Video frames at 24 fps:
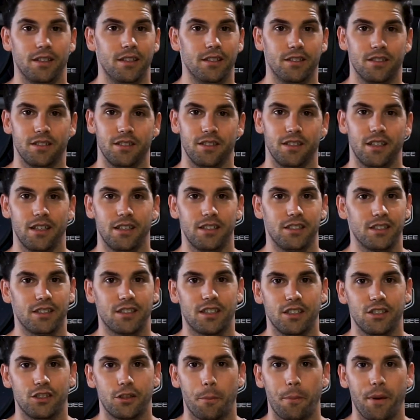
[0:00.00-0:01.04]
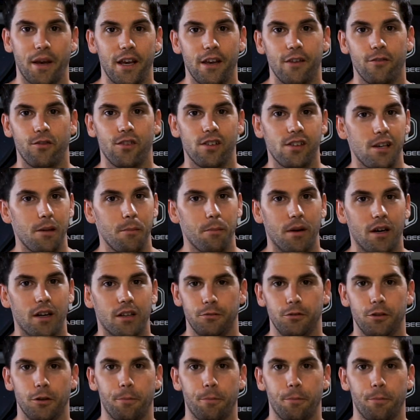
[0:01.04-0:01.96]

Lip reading: Just because you're paying $50,